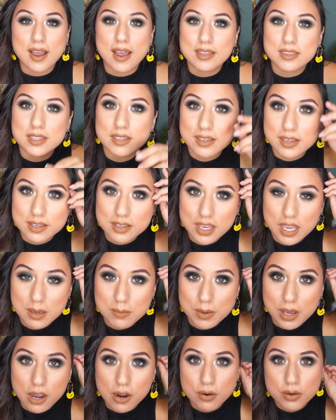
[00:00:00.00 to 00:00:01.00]
I think it
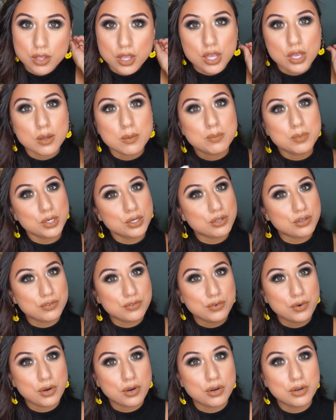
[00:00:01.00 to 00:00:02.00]
came out
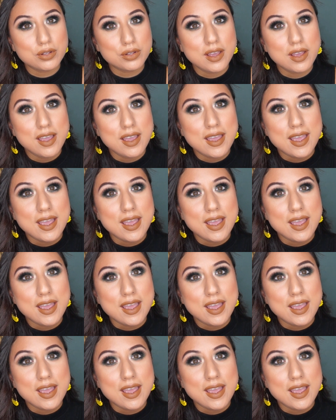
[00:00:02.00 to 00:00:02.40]
beautiful.